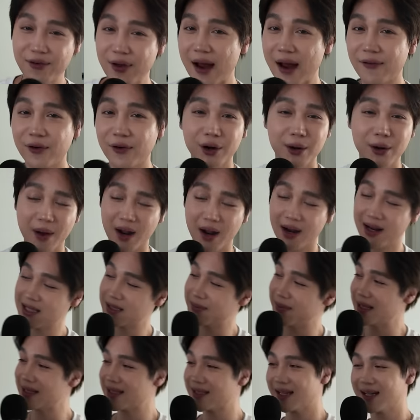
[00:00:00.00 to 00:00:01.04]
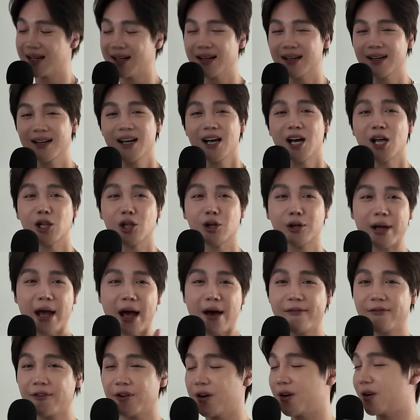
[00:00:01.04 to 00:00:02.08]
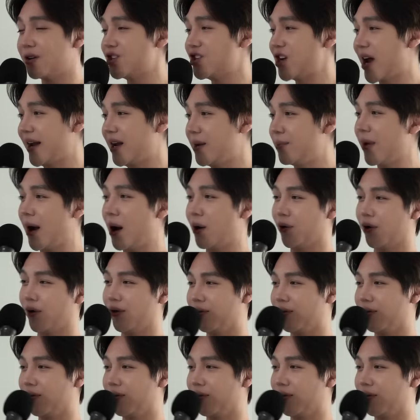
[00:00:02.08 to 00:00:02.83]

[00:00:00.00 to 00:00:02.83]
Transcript: so if you ever go to Bonnie's Pizza, look out for Shiny Brow